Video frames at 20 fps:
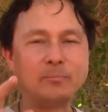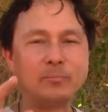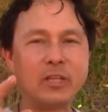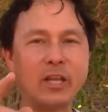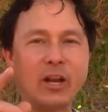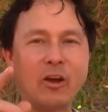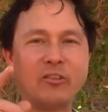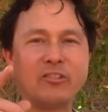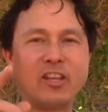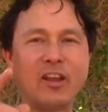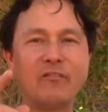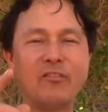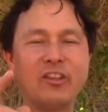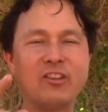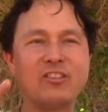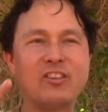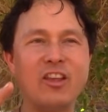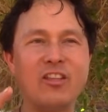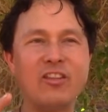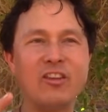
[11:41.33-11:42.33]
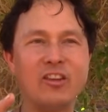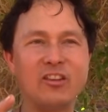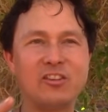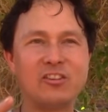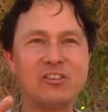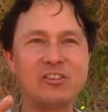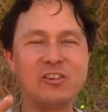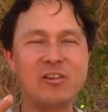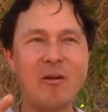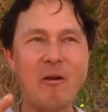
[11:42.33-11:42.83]
And I'll definitely say
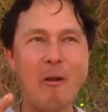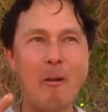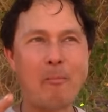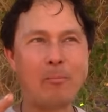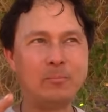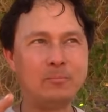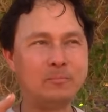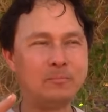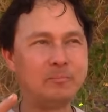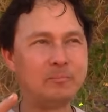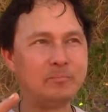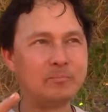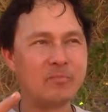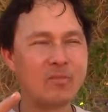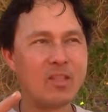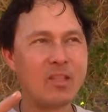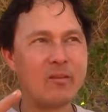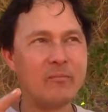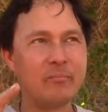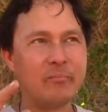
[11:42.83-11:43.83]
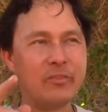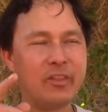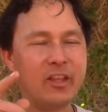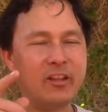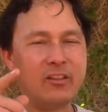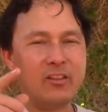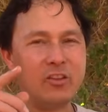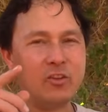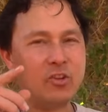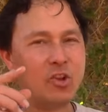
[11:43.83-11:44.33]
this.
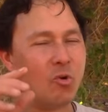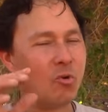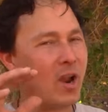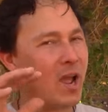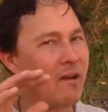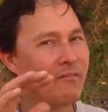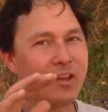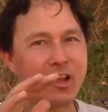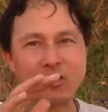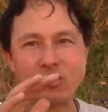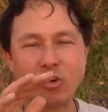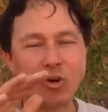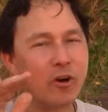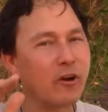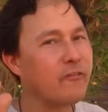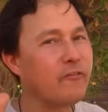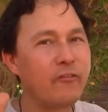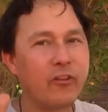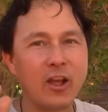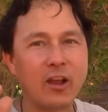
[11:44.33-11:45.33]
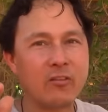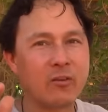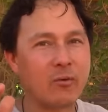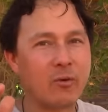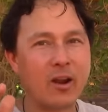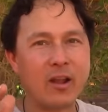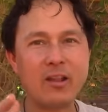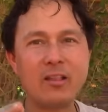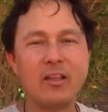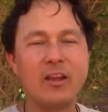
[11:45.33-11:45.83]
You don't have that tart flavor,
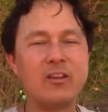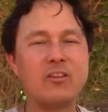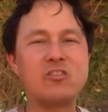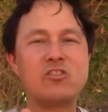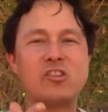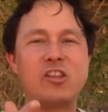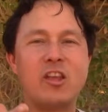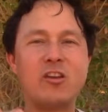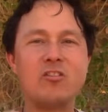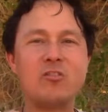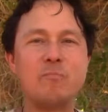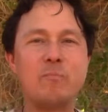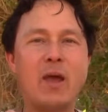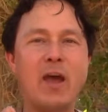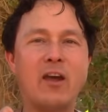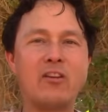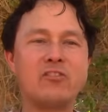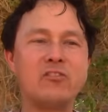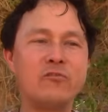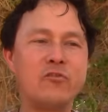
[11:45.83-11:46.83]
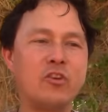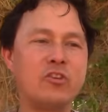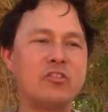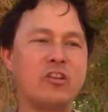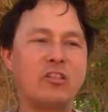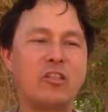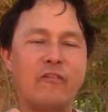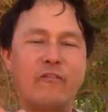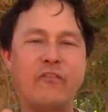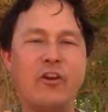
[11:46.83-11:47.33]
right? Like standard passion fruits
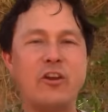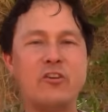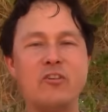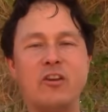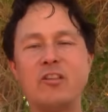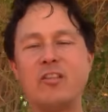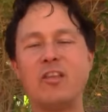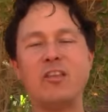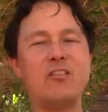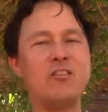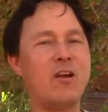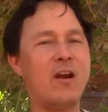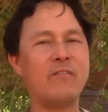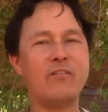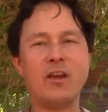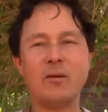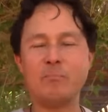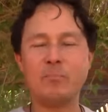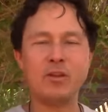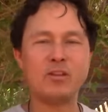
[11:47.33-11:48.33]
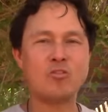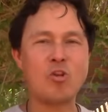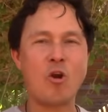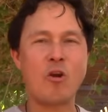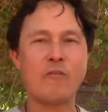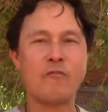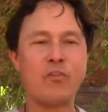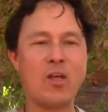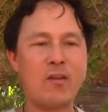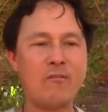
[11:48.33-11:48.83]
like the Frederick, you have that big
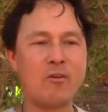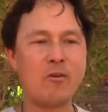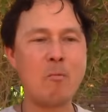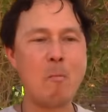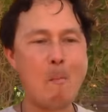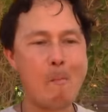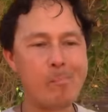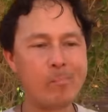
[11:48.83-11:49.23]
tart flavor.